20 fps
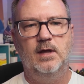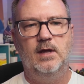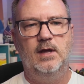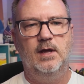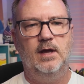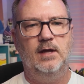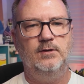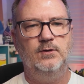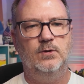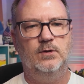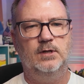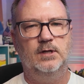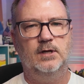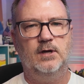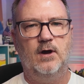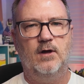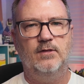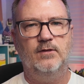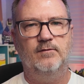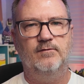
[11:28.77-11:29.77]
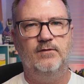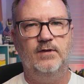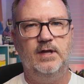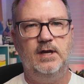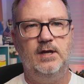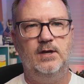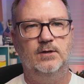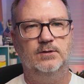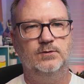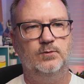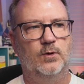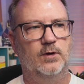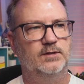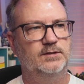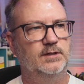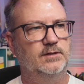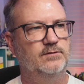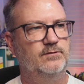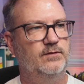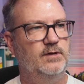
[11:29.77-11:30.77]
And you click on the videos where it
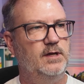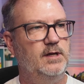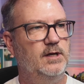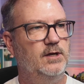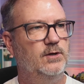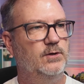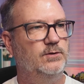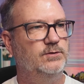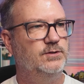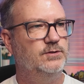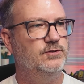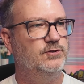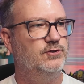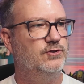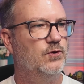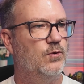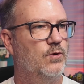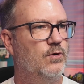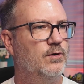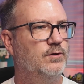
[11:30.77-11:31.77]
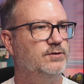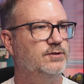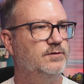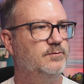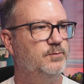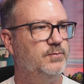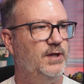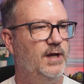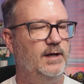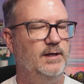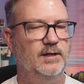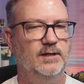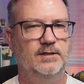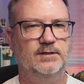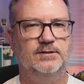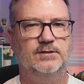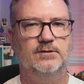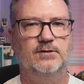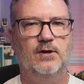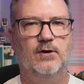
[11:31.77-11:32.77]
says videos and shorts and
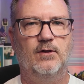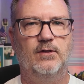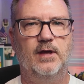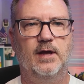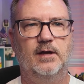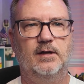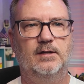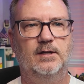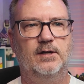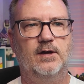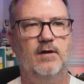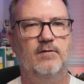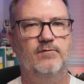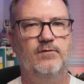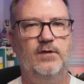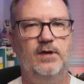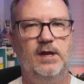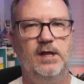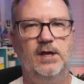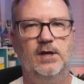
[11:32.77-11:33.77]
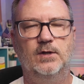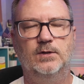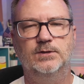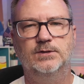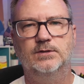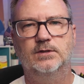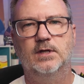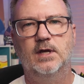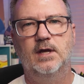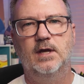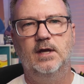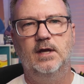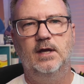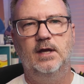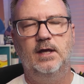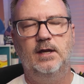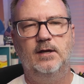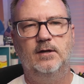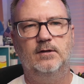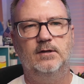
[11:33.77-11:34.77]
playlists and all that. Click on videos
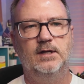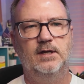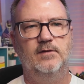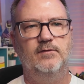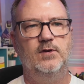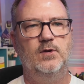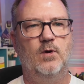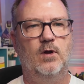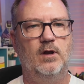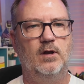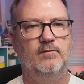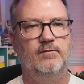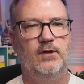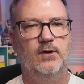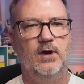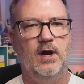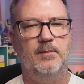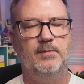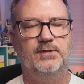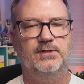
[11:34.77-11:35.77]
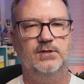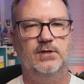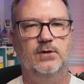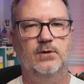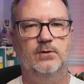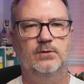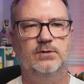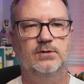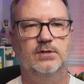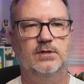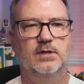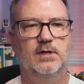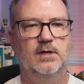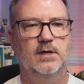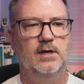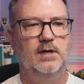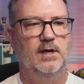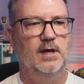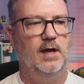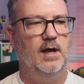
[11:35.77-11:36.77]
and it'll give you all of their episodes
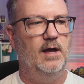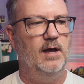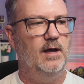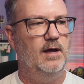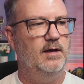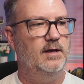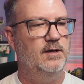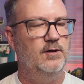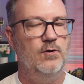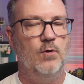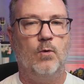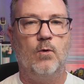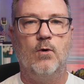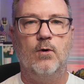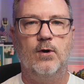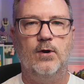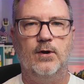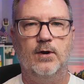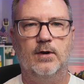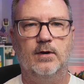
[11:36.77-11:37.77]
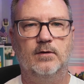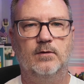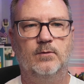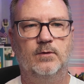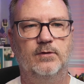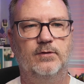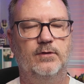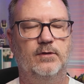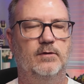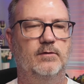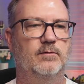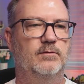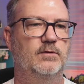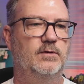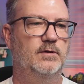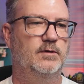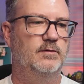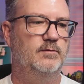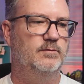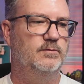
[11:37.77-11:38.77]
in order, with
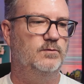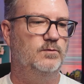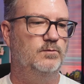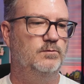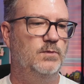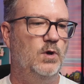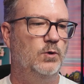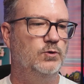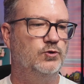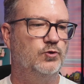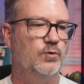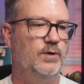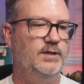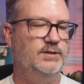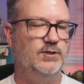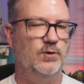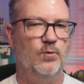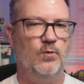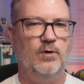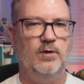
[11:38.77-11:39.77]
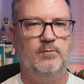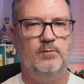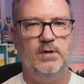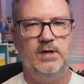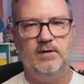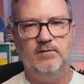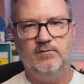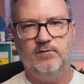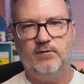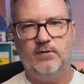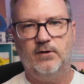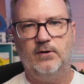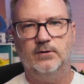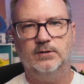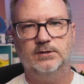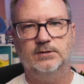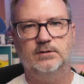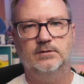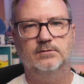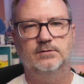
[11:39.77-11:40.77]
the most recent one being
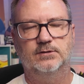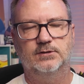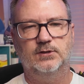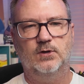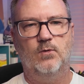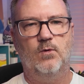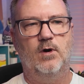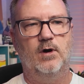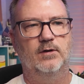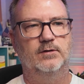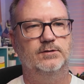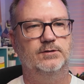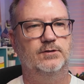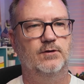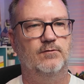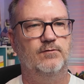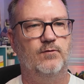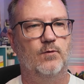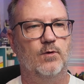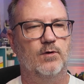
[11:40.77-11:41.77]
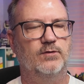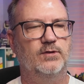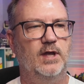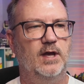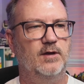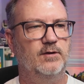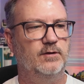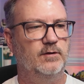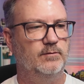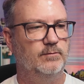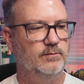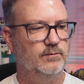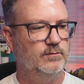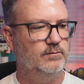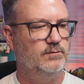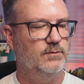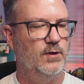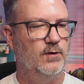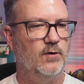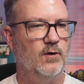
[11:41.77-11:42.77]
first and so on and so forth down to
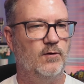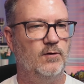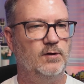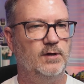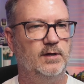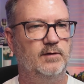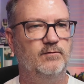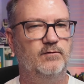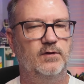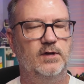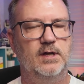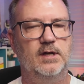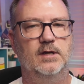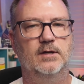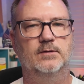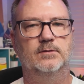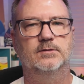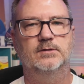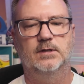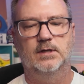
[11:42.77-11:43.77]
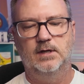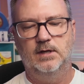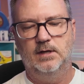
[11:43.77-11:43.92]
their early videos.